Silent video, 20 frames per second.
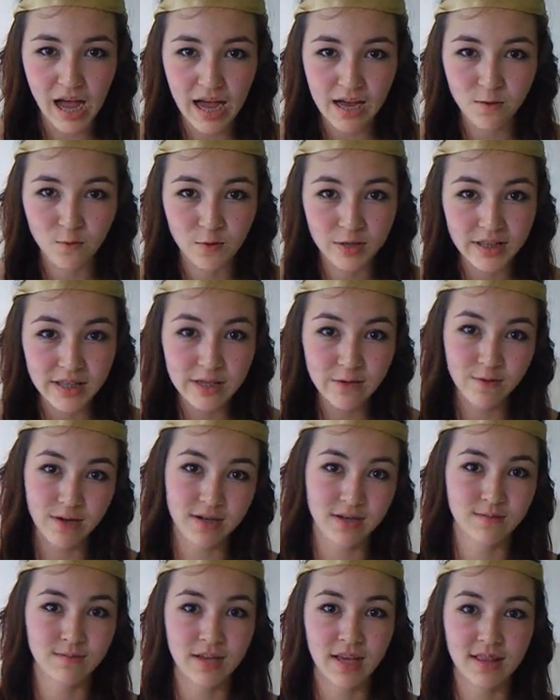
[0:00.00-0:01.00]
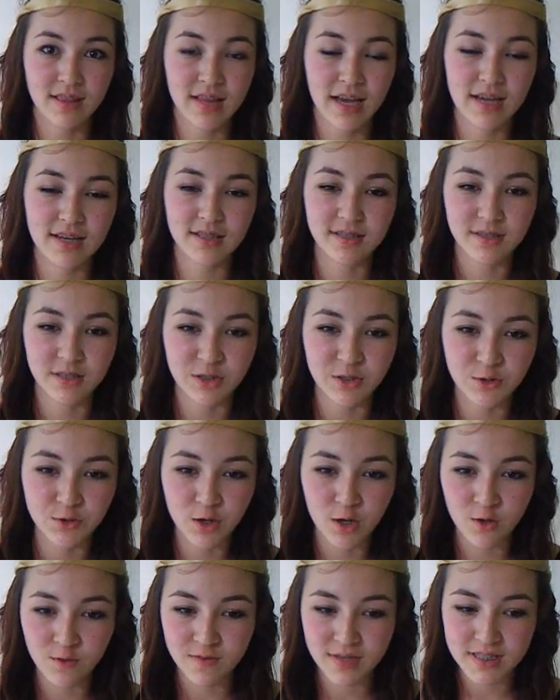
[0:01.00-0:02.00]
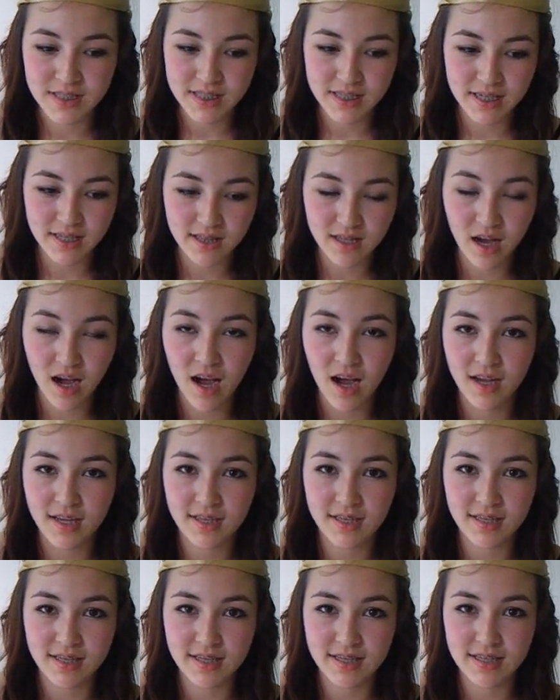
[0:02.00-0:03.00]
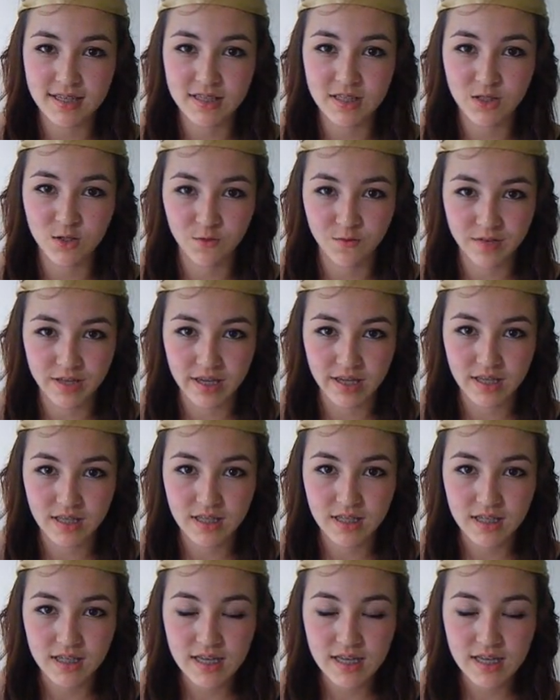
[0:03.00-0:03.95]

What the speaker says: I really recommend that you go visit the Hagia Sophia.